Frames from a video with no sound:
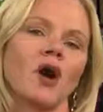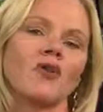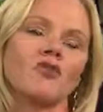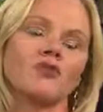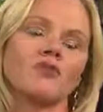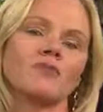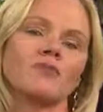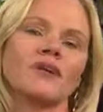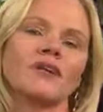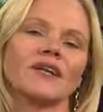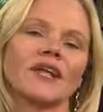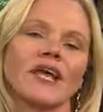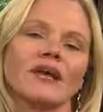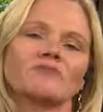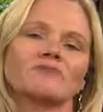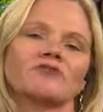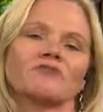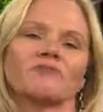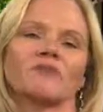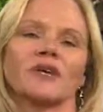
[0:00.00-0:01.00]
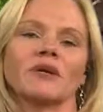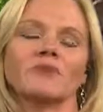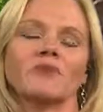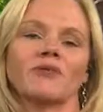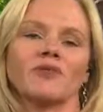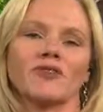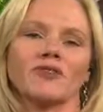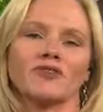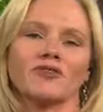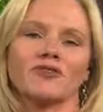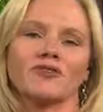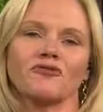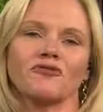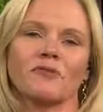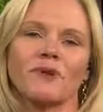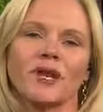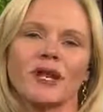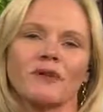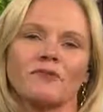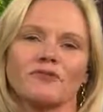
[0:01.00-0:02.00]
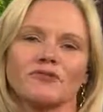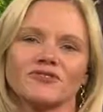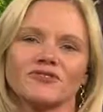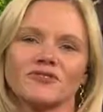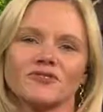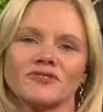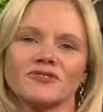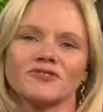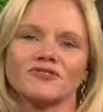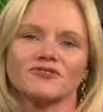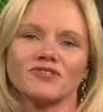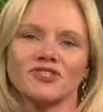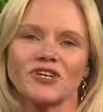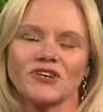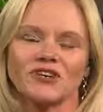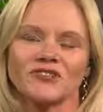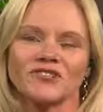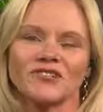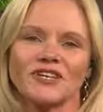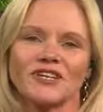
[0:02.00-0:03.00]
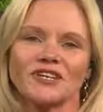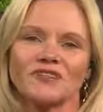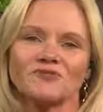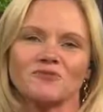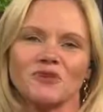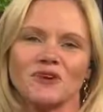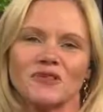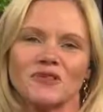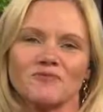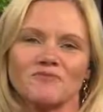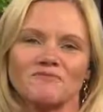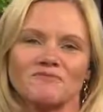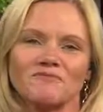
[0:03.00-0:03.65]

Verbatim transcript: other big names of people that you've been able to share a stage with?